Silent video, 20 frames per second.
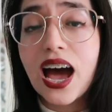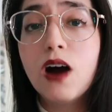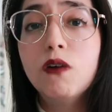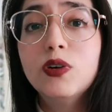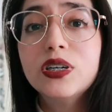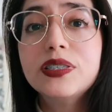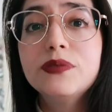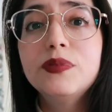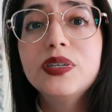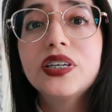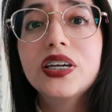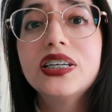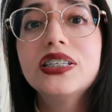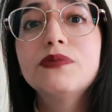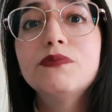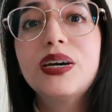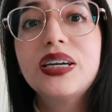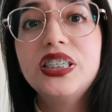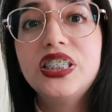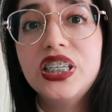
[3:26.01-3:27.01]
that was
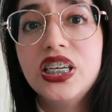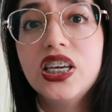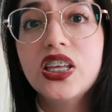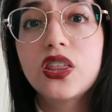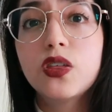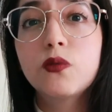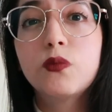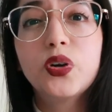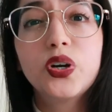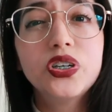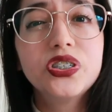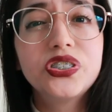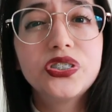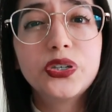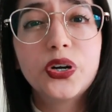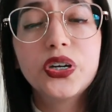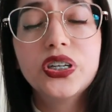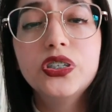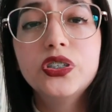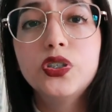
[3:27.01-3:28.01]
because my teeth were
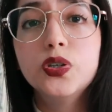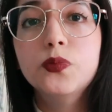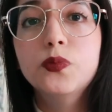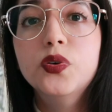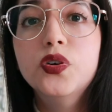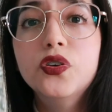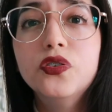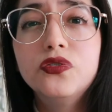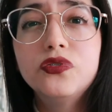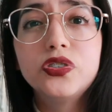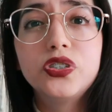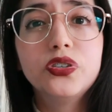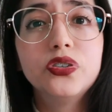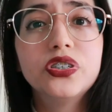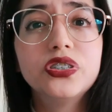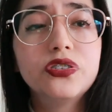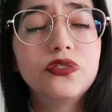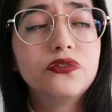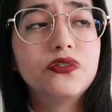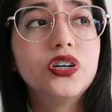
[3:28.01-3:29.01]
starting to move
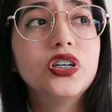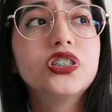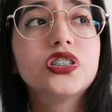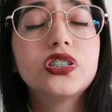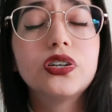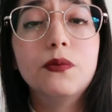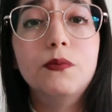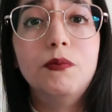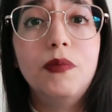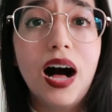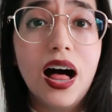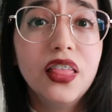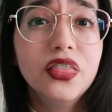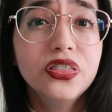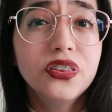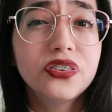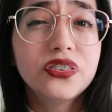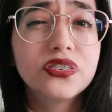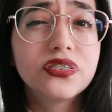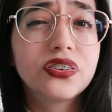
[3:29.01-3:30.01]
during the first
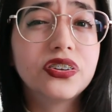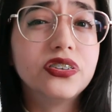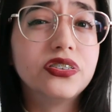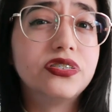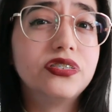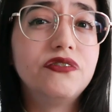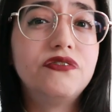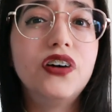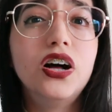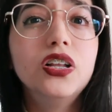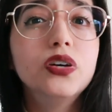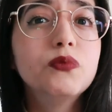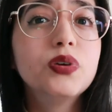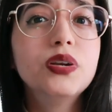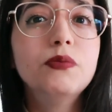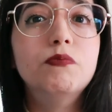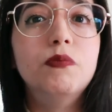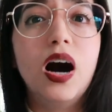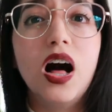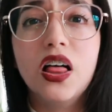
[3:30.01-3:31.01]
months, because the
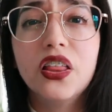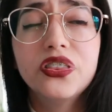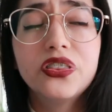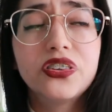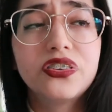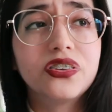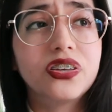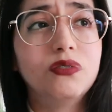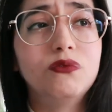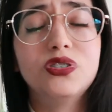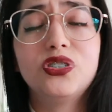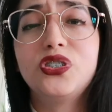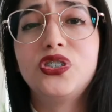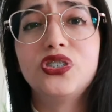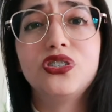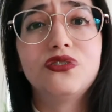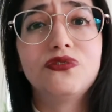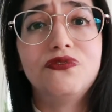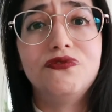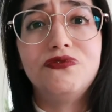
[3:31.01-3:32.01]
following months it was
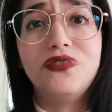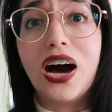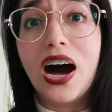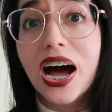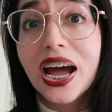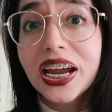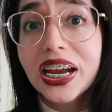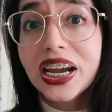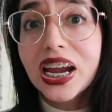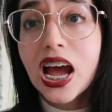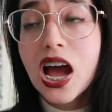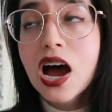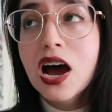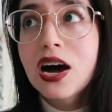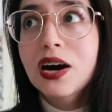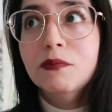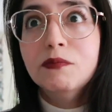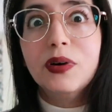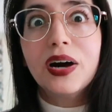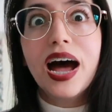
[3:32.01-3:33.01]
just fine,
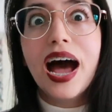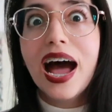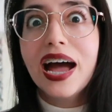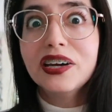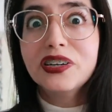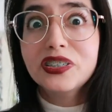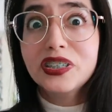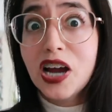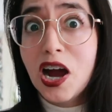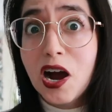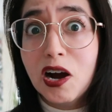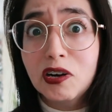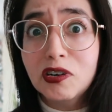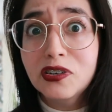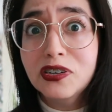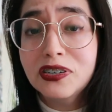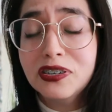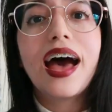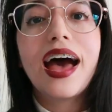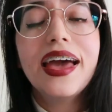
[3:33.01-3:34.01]
but I don't
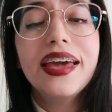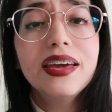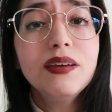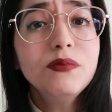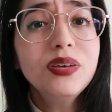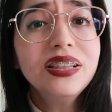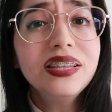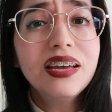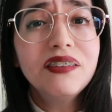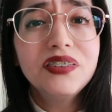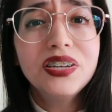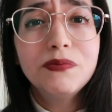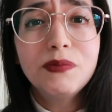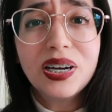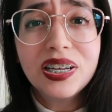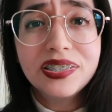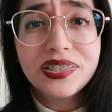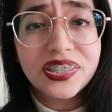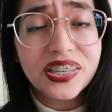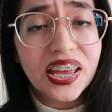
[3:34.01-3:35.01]
know. I am 11
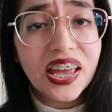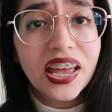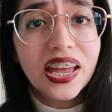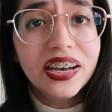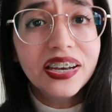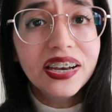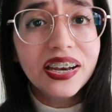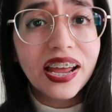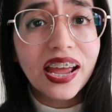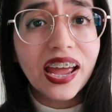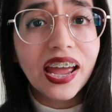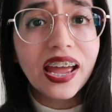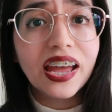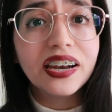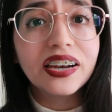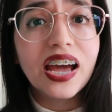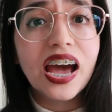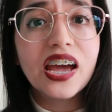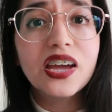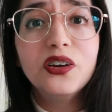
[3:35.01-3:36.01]
months in
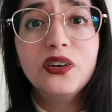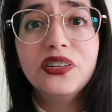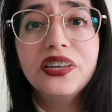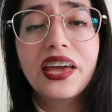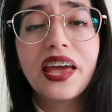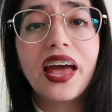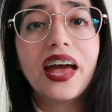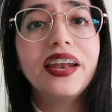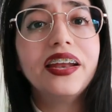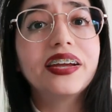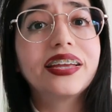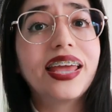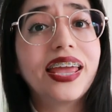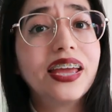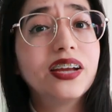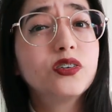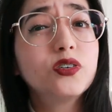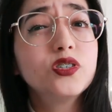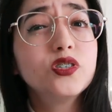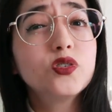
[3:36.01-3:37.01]
and I only had a
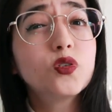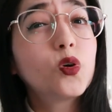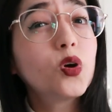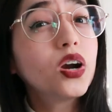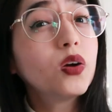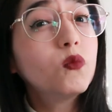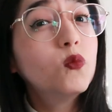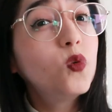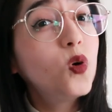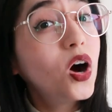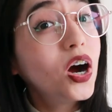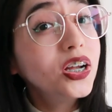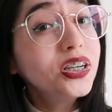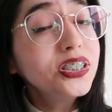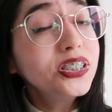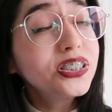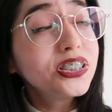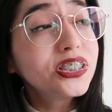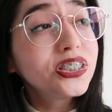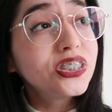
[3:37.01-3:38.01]
canker sore
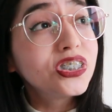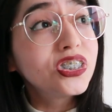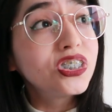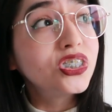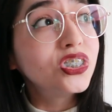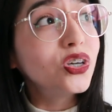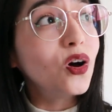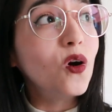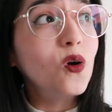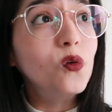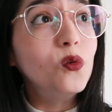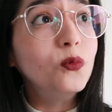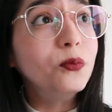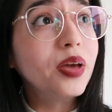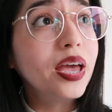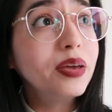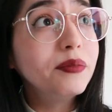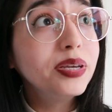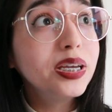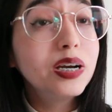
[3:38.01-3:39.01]
once, so
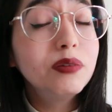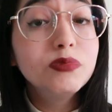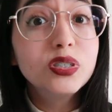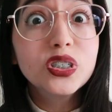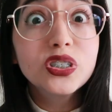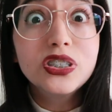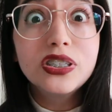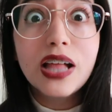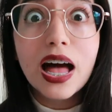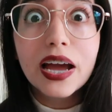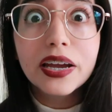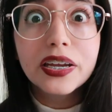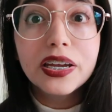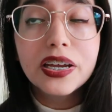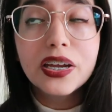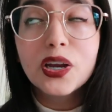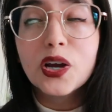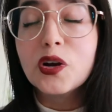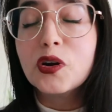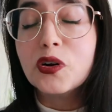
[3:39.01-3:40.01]
maybe I'm just
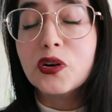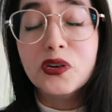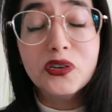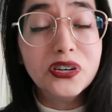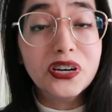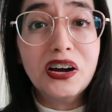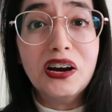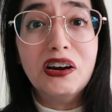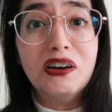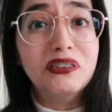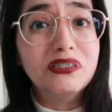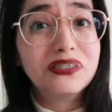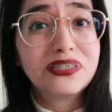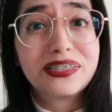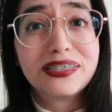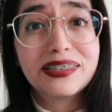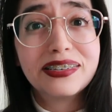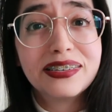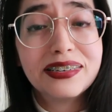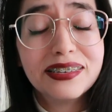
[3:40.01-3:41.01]
lucky, who knows?
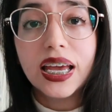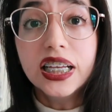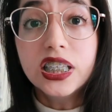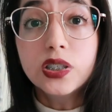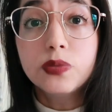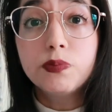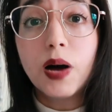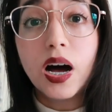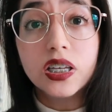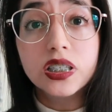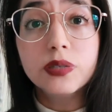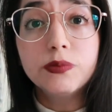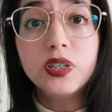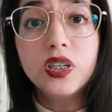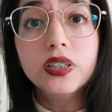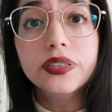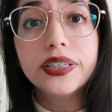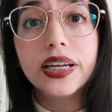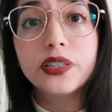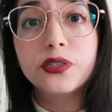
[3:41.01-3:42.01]
It's
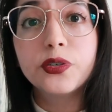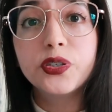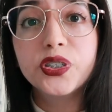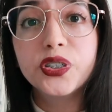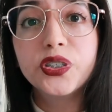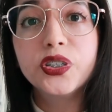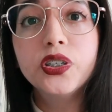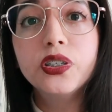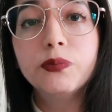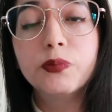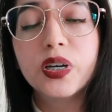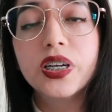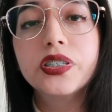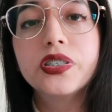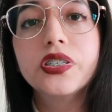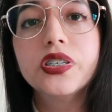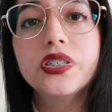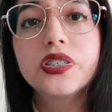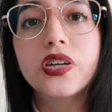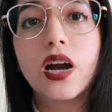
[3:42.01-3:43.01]
possible that traditional
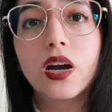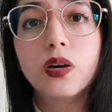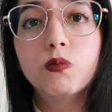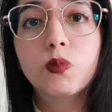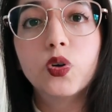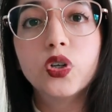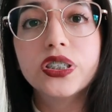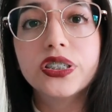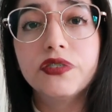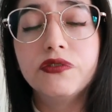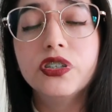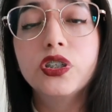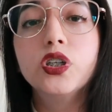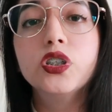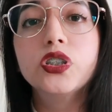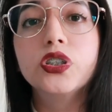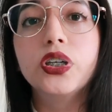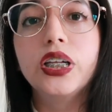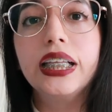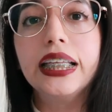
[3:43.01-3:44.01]
braces are more
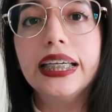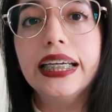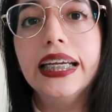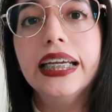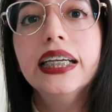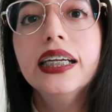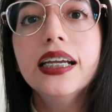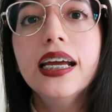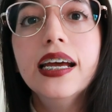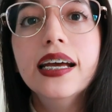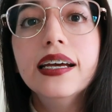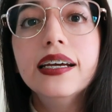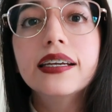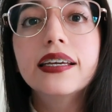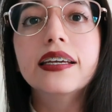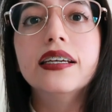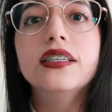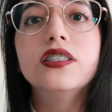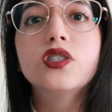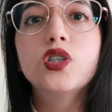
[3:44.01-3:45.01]
difficult to clean
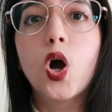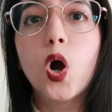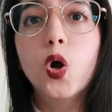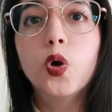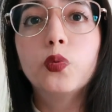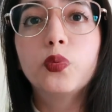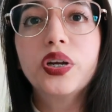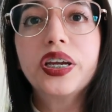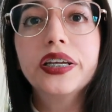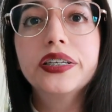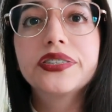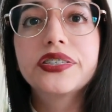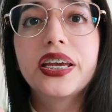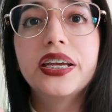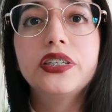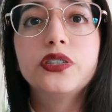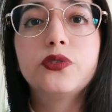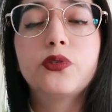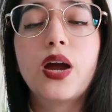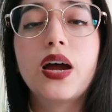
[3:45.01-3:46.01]
because O-rings
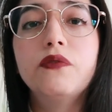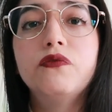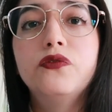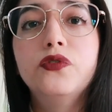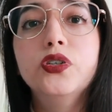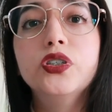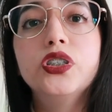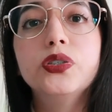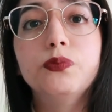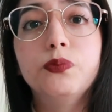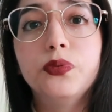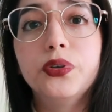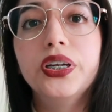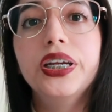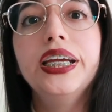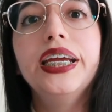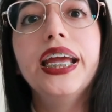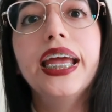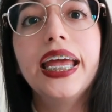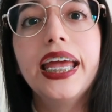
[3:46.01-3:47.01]
can trap food
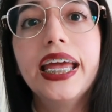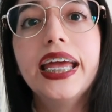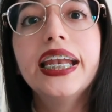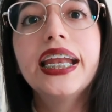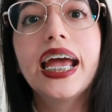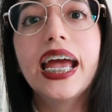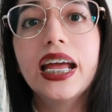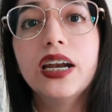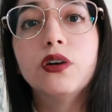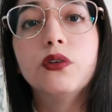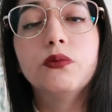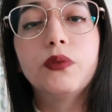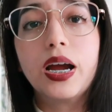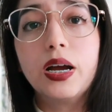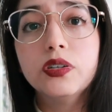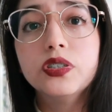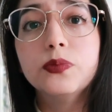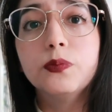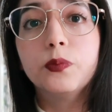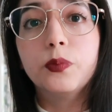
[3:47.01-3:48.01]
debris in and
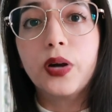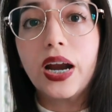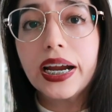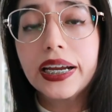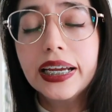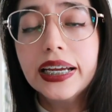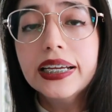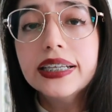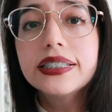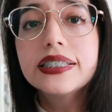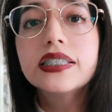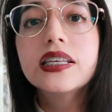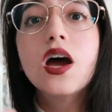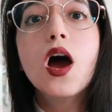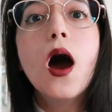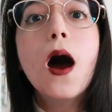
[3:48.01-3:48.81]
around the brackets,